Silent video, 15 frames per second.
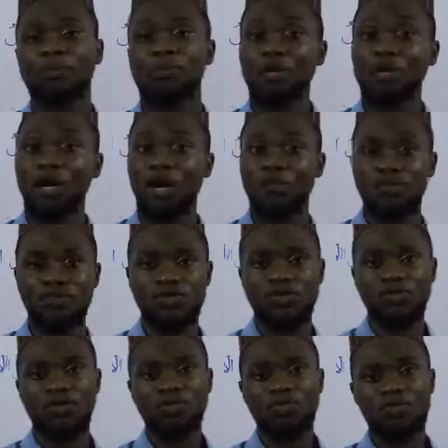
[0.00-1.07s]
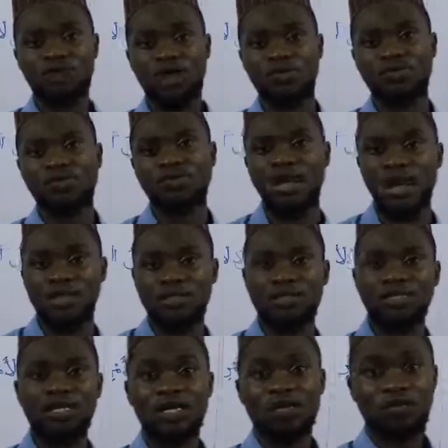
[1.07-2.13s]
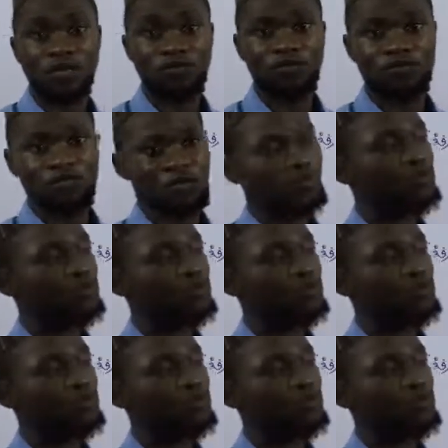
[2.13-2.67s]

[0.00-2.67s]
pronouns that take reference